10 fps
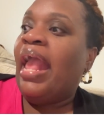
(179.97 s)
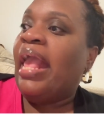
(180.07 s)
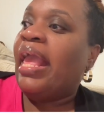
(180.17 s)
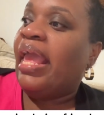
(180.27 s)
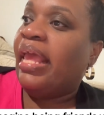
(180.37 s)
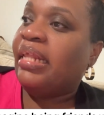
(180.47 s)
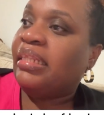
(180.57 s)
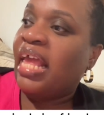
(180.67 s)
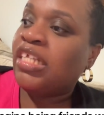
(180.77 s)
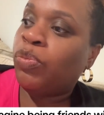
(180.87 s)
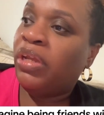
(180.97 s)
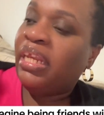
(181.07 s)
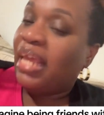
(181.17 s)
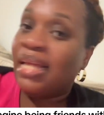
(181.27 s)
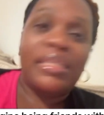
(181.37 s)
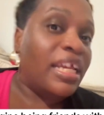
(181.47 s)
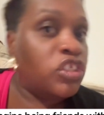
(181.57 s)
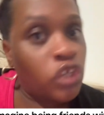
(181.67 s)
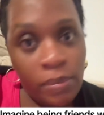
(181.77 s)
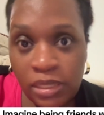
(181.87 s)
And that's when Deontay
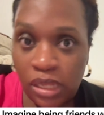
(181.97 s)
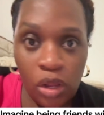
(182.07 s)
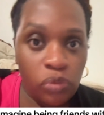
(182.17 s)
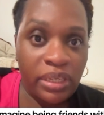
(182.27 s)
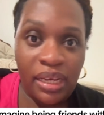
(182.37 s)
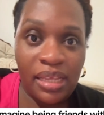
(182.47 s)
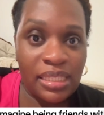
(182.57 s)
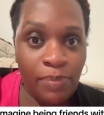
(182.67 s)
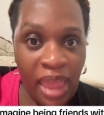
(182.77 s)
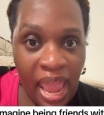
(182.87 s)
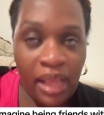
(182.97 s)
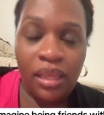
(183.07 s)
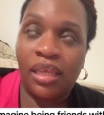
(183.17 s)
jumps on Diddy's back.